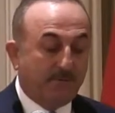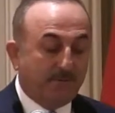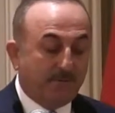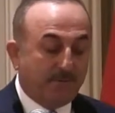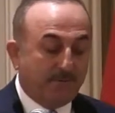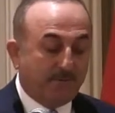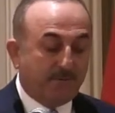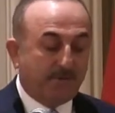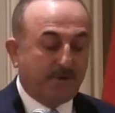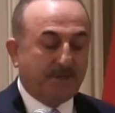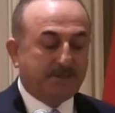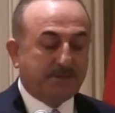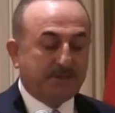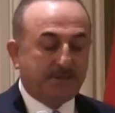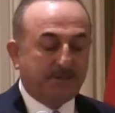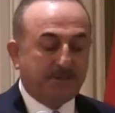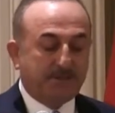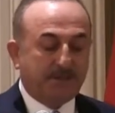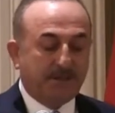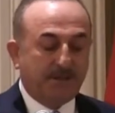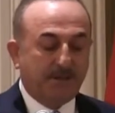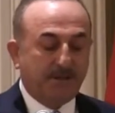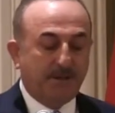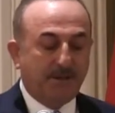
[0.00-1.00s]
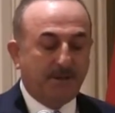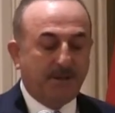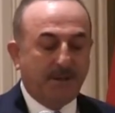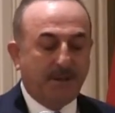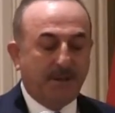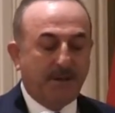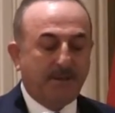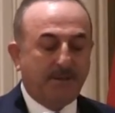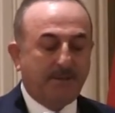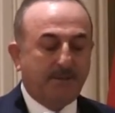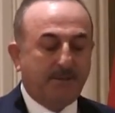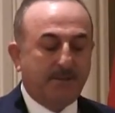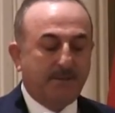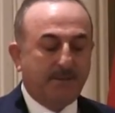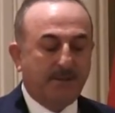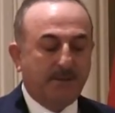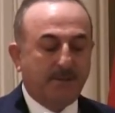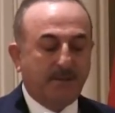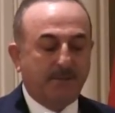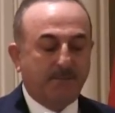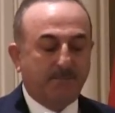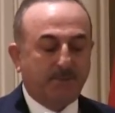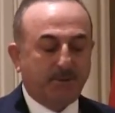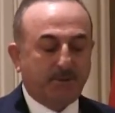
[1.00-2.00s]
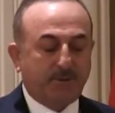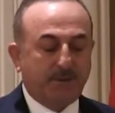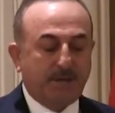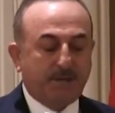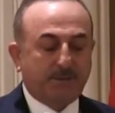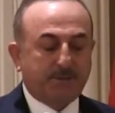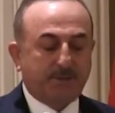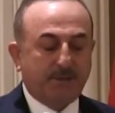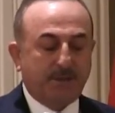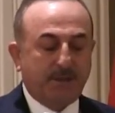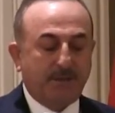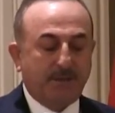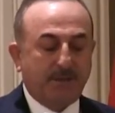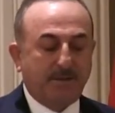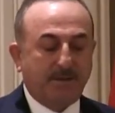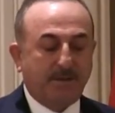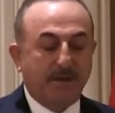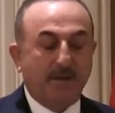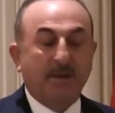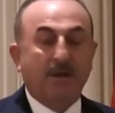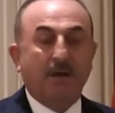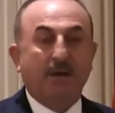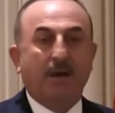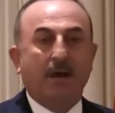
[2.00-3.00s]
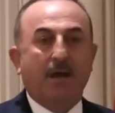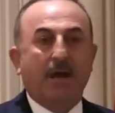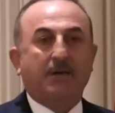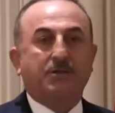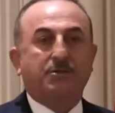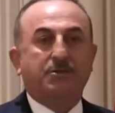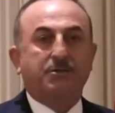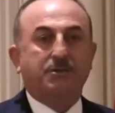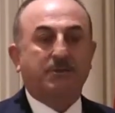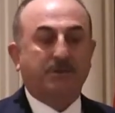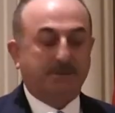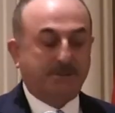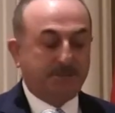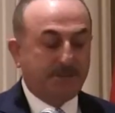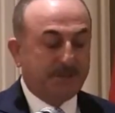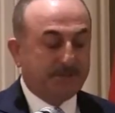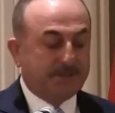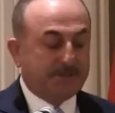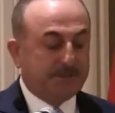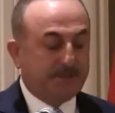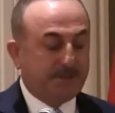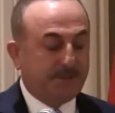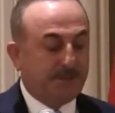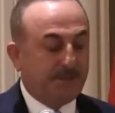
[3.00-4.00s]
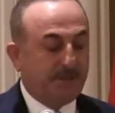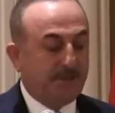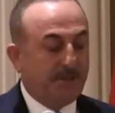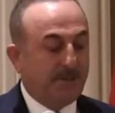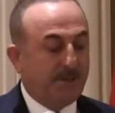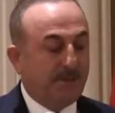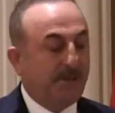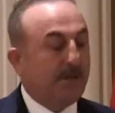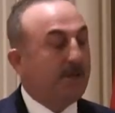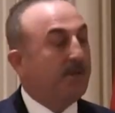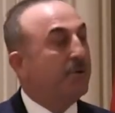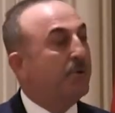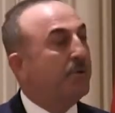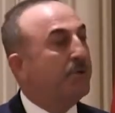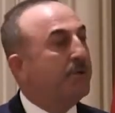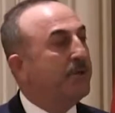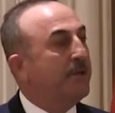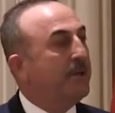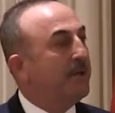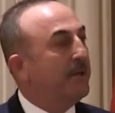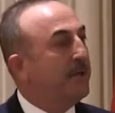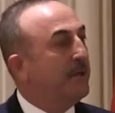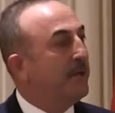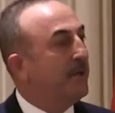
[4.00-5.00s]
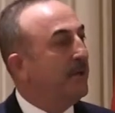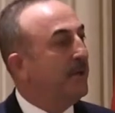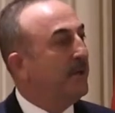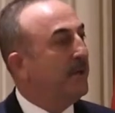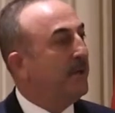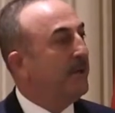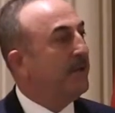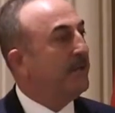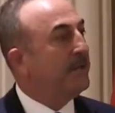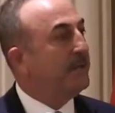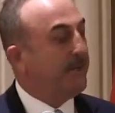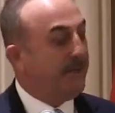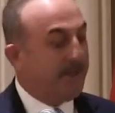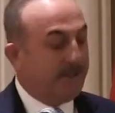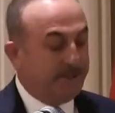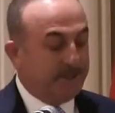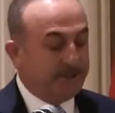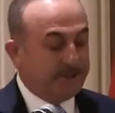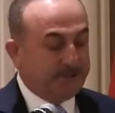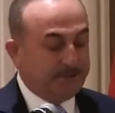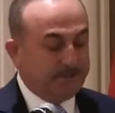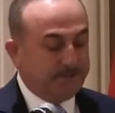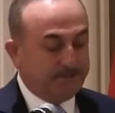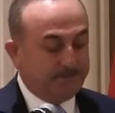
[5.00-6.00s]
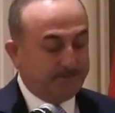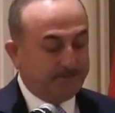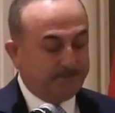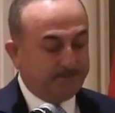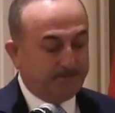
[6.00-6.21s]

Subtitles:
fragility and potential and actual risk, including terrorism.